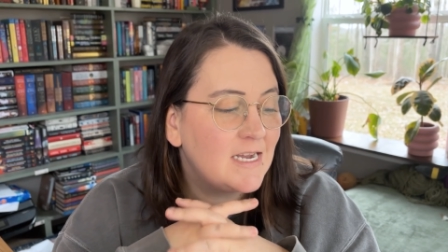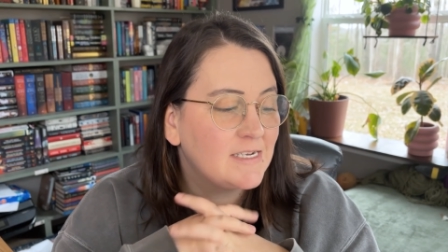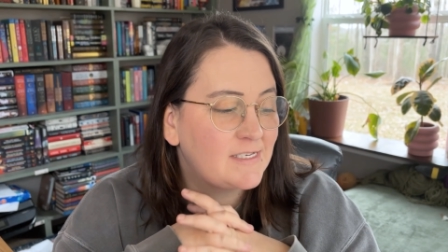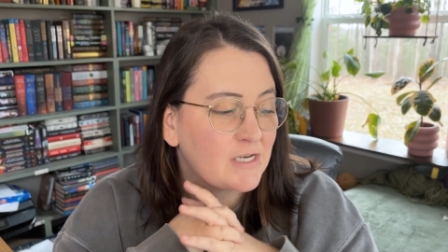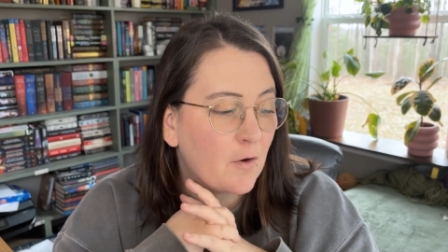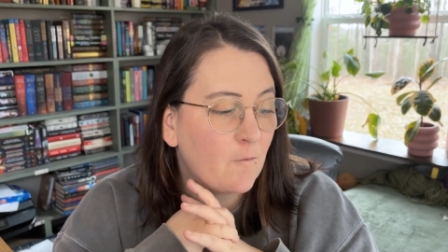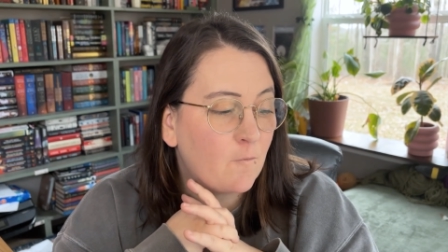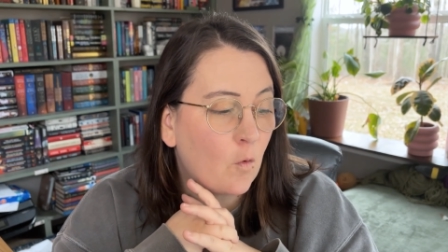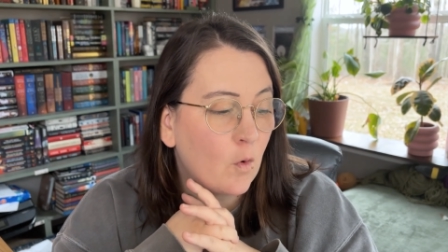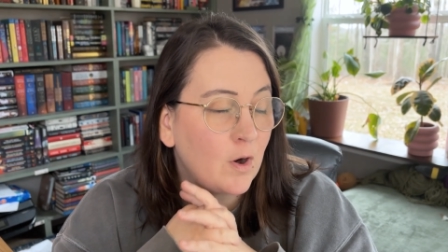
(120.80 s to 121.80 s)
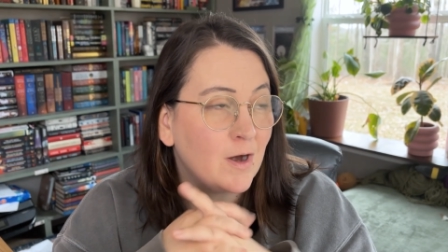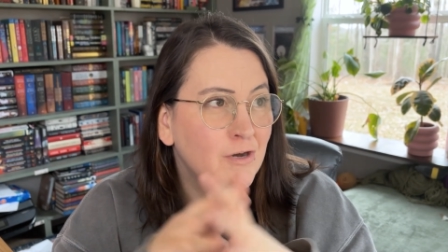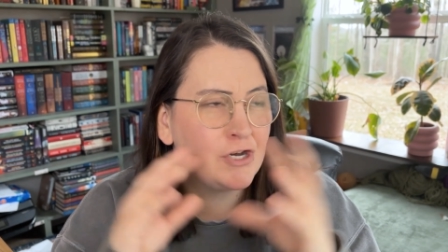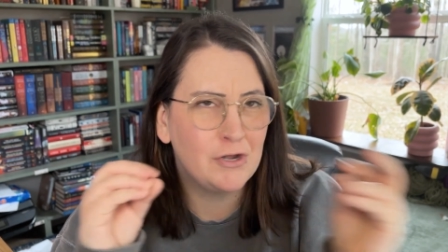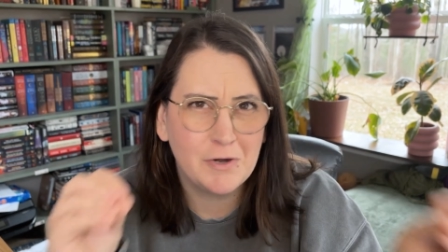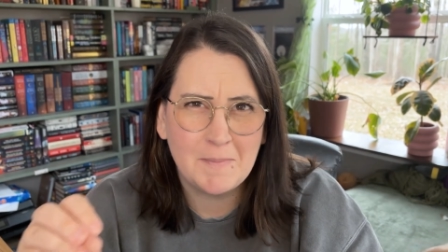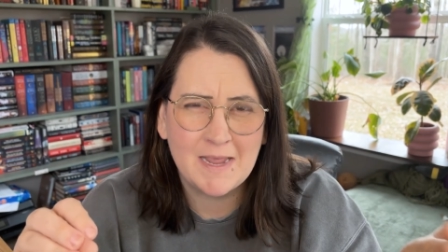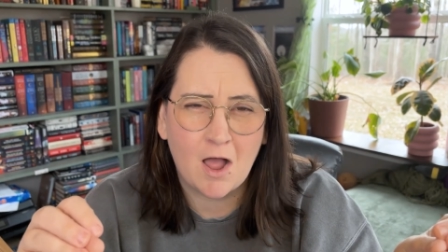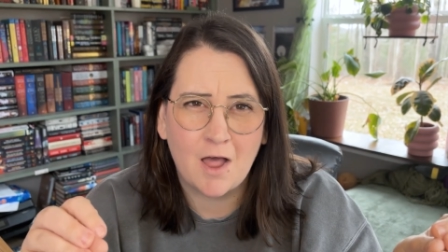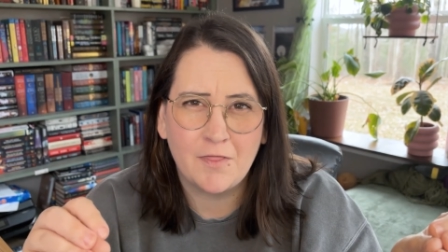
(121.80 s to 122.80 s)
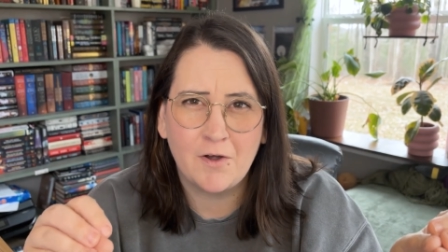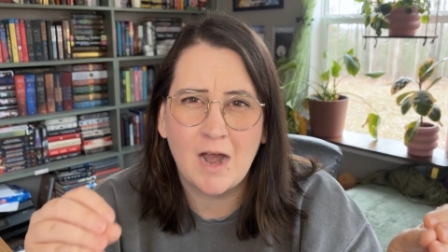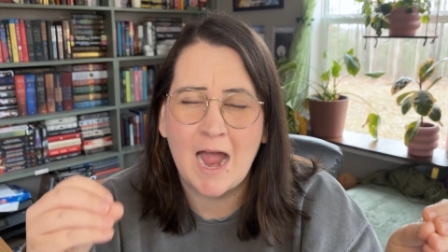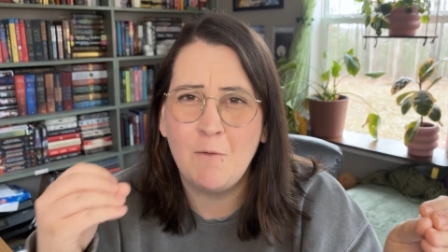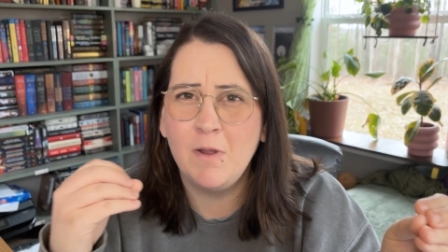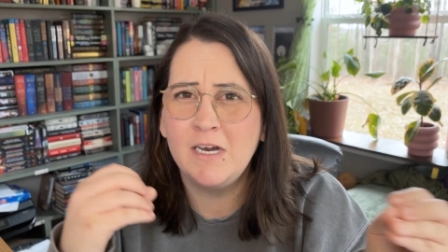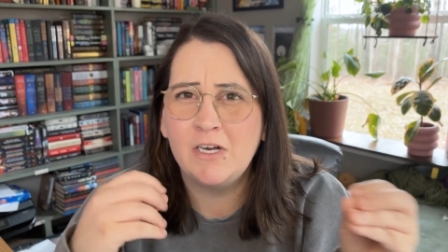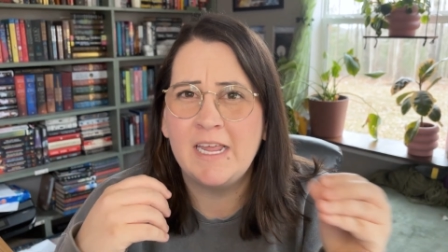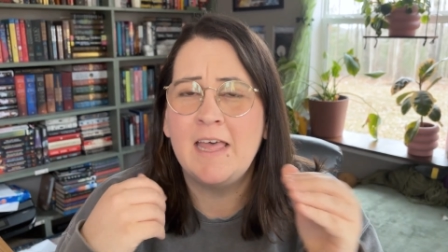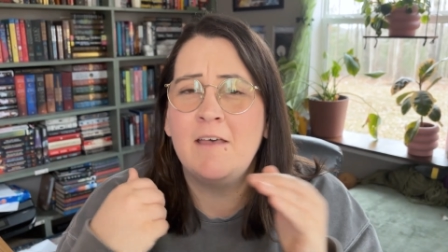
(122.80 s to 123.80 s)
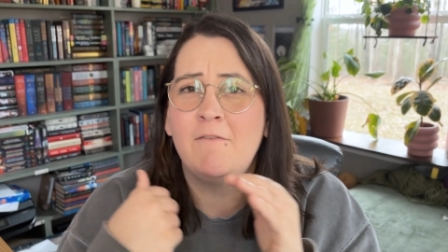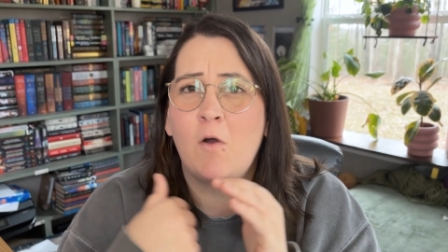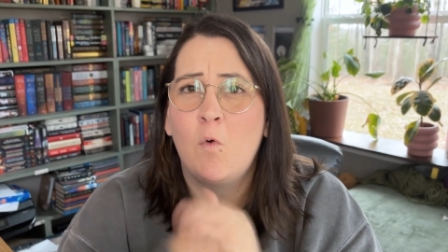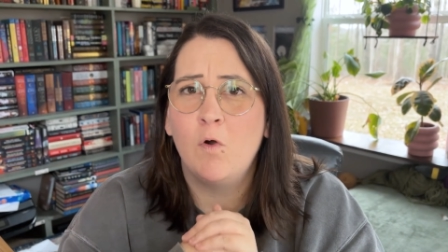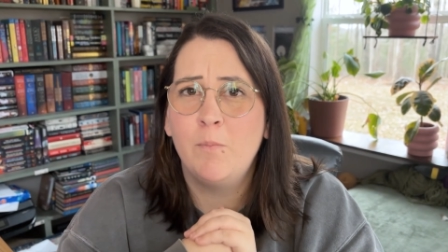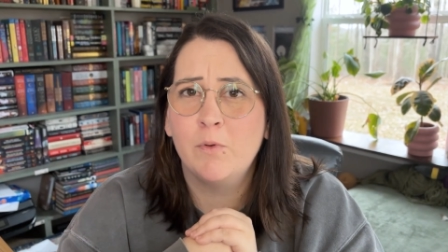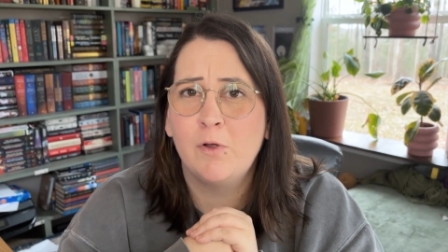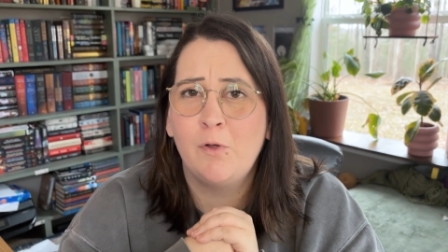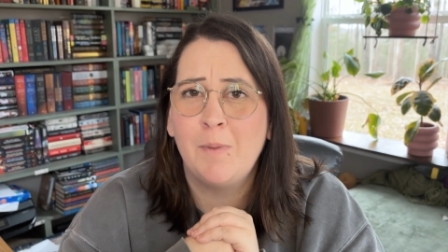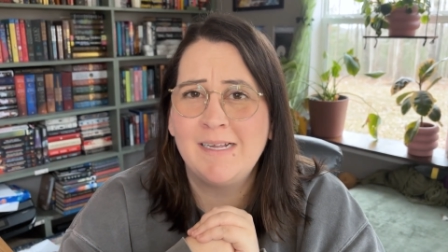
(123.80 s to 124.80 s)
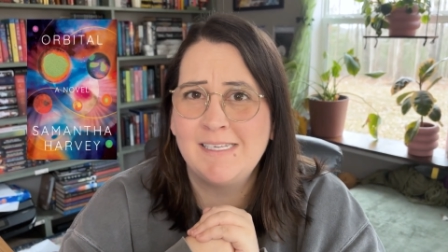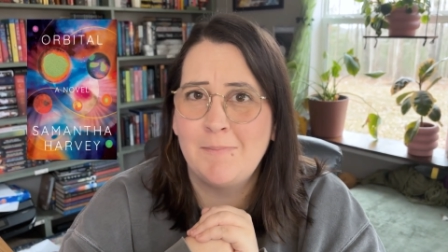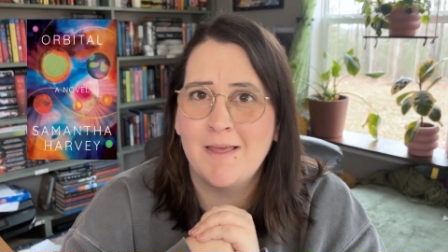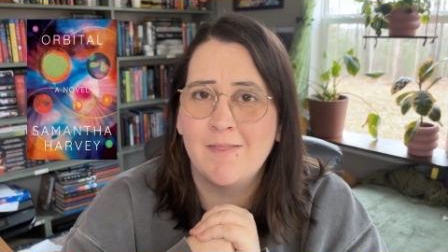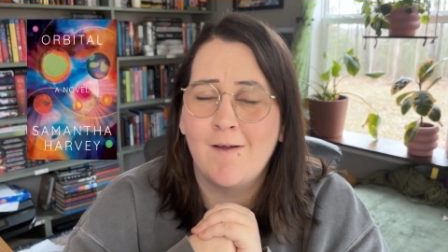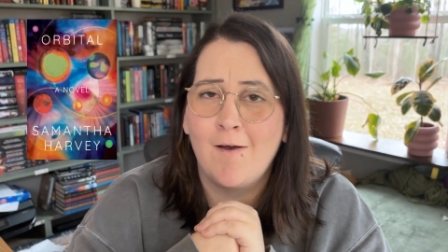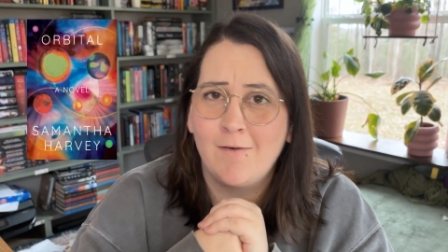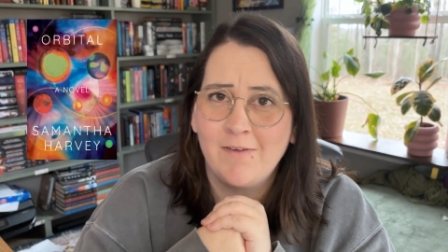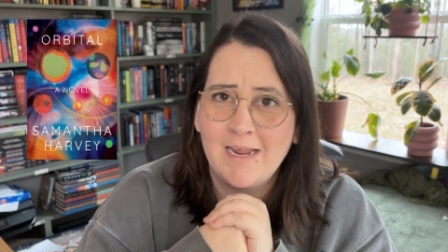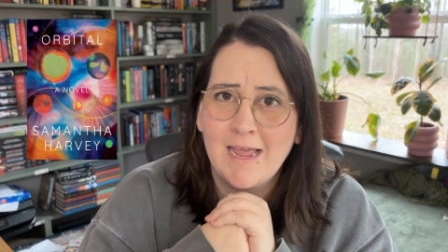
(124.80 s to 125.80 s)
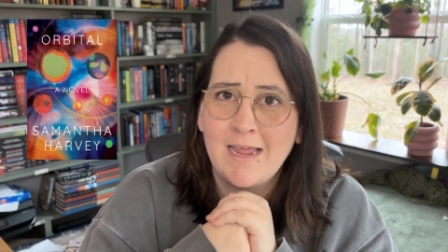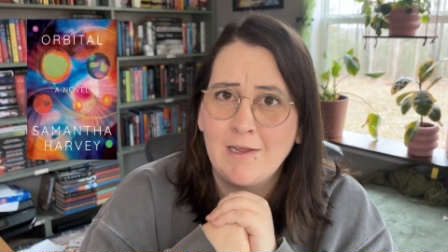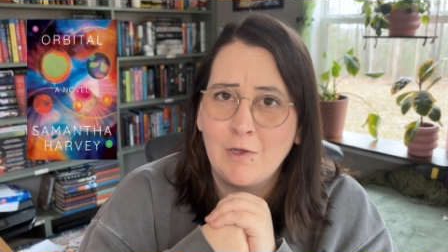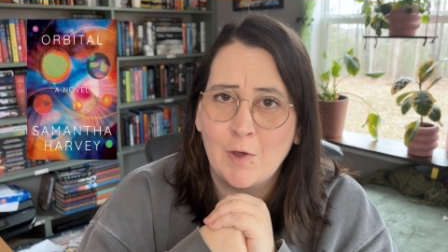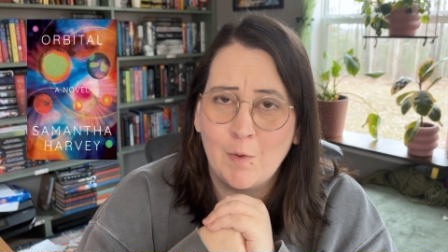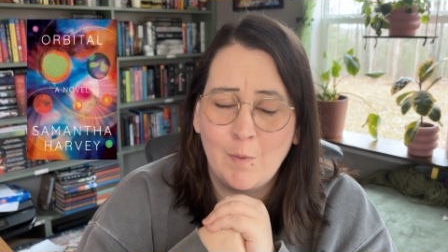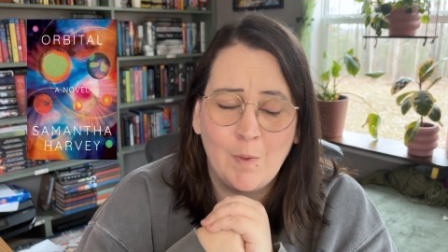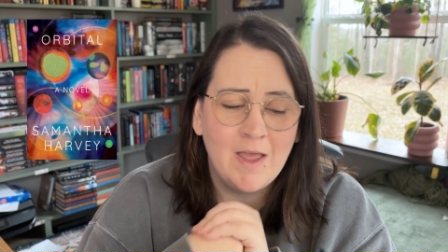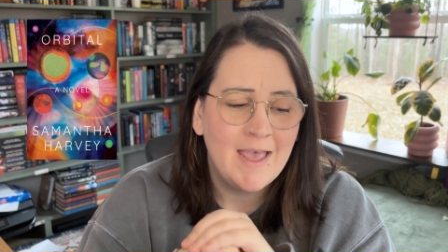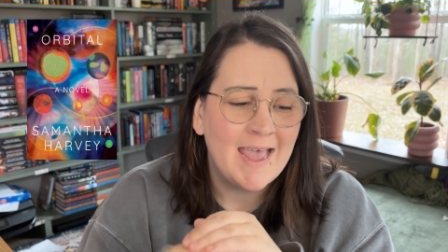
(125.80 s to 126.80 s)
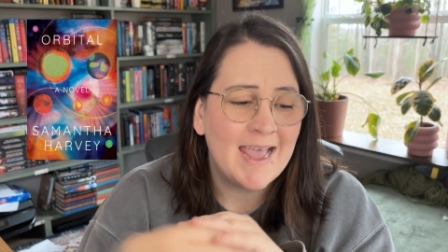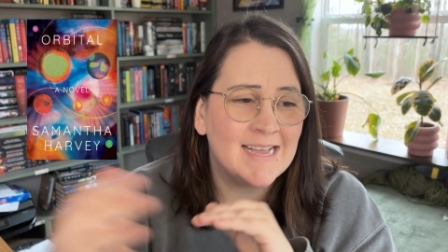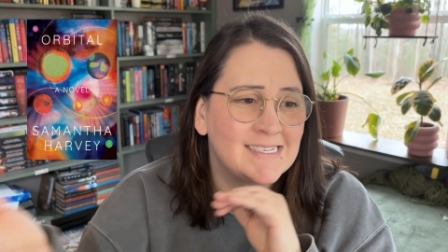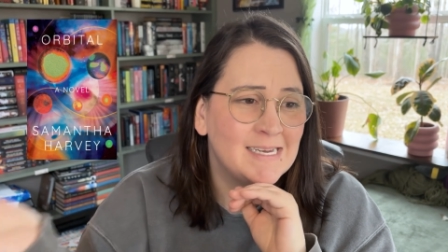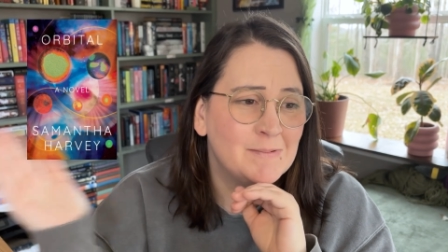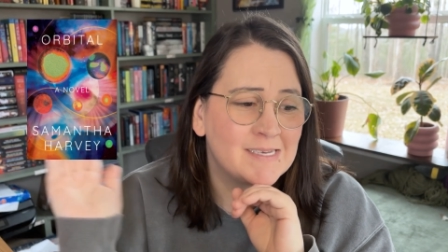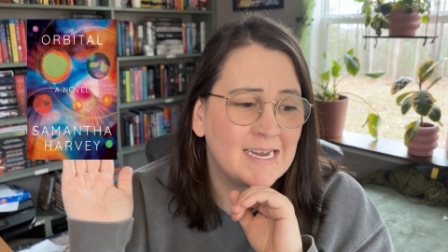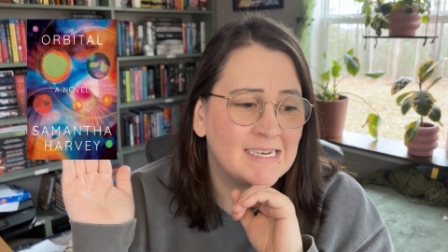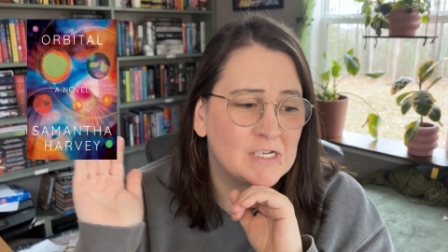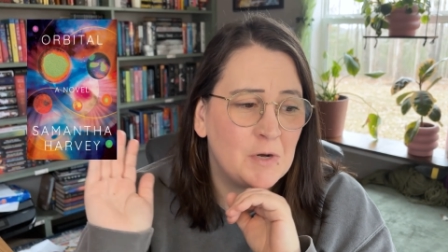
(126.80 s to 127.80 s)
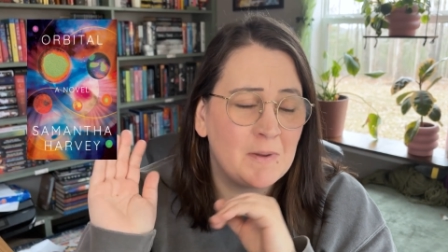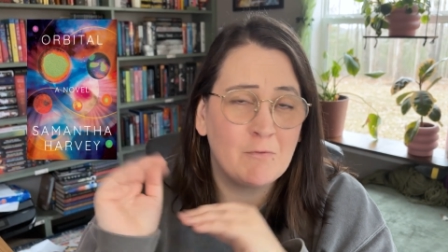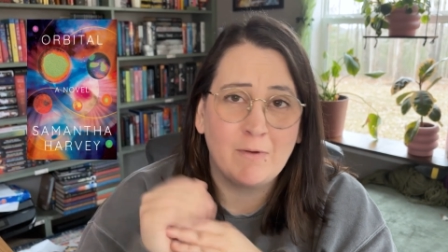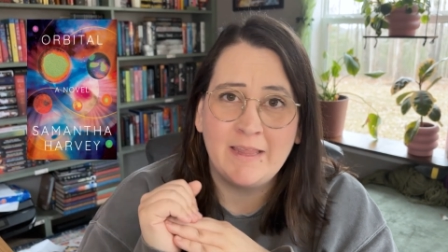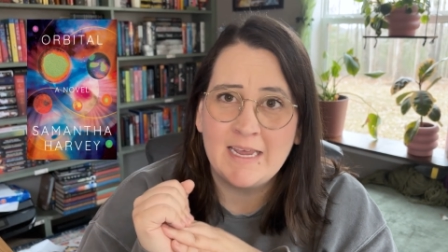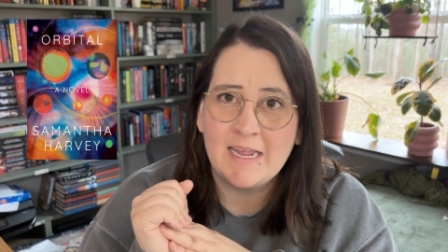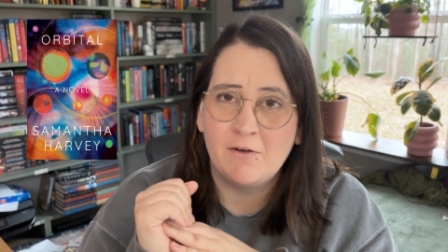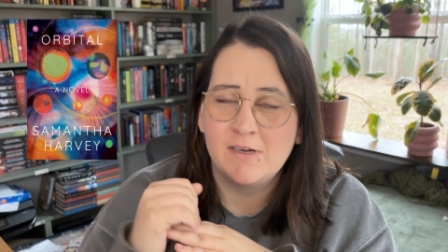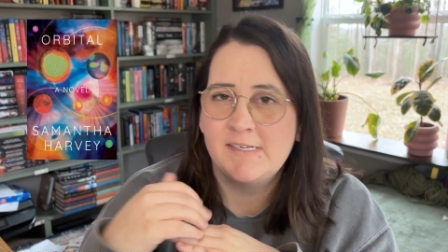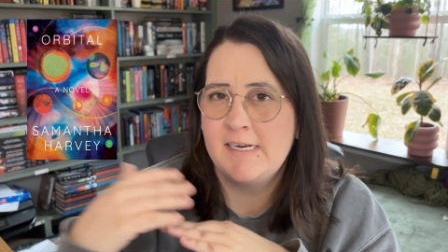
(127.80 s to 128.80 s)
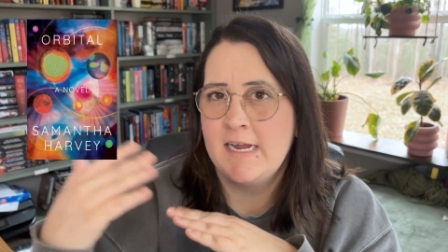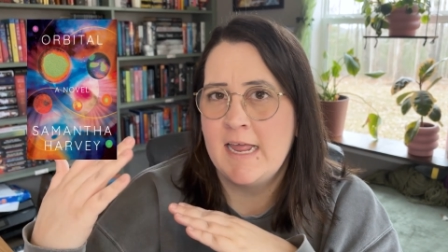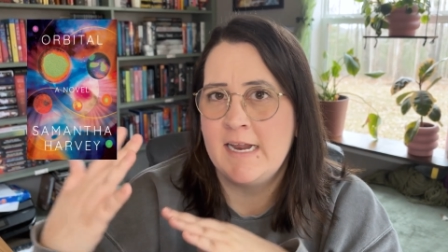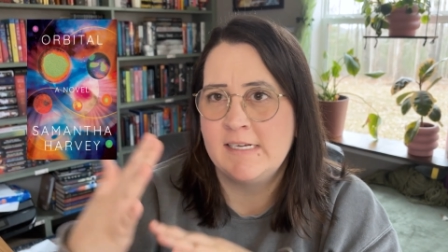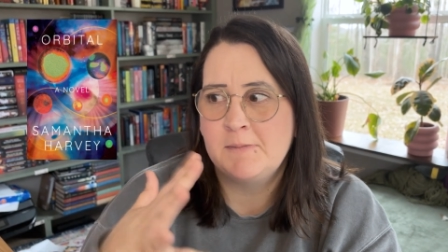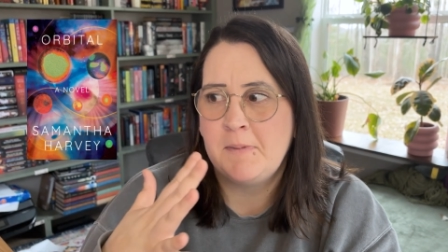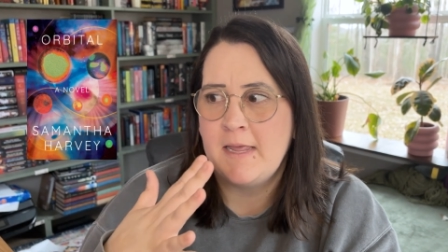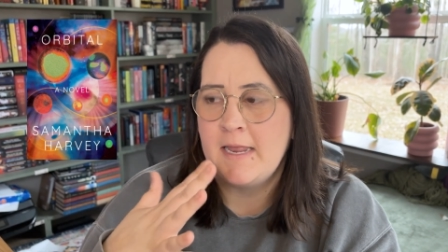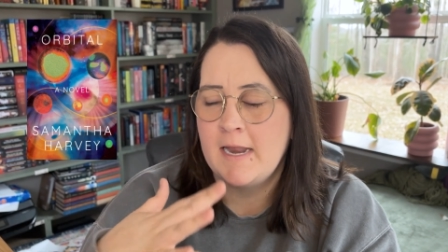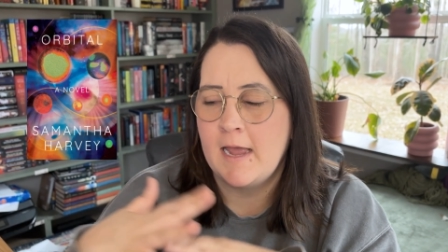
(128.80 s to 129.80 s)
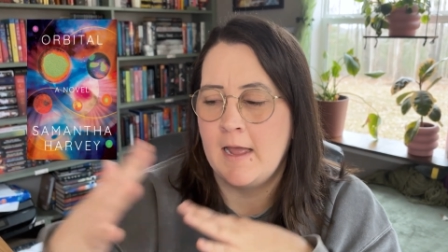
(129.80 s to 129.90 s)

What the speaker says: So for new to me author, I want to give Orbital by Samatha Harvey a go. It seems like it's going to be really interesting, and it's been